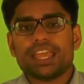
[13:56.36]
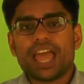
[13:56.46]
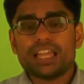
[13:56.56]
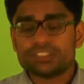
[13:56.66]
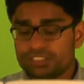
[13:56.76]

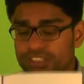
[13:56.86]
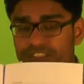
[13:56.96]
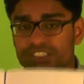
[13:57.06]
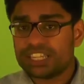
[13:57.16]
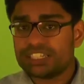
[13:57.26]
as
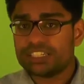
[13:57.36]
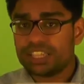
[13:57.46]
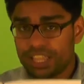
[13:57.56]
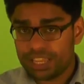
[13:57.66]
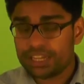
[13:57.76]
stated
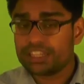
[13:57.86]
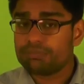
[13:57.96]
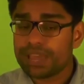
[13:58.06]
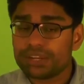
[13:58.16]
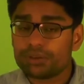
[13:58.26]
in the
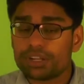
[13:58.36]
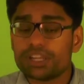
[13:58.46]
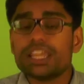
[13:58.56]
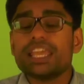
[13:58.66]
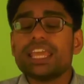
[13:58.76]
manual.
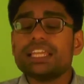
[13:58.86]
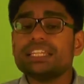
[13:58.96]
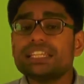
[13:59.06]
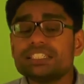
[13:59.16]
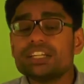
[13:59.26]
In
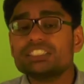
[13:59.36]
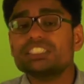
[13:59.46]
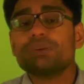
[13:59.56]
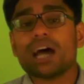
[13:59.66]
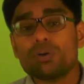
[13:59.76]
the
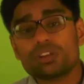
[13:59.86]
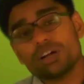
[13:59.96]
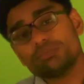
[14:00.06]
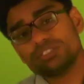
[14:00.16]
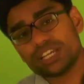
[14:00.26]
internship
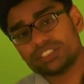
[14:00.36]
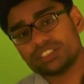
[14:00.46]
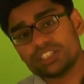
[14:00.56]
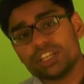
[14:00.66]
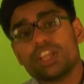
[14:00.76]
outcome
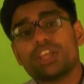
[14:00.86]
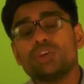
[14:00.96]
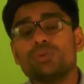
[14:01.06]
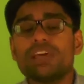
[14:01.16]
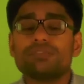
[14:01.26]
section,
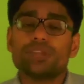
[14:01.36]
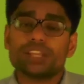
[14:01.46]
you will have to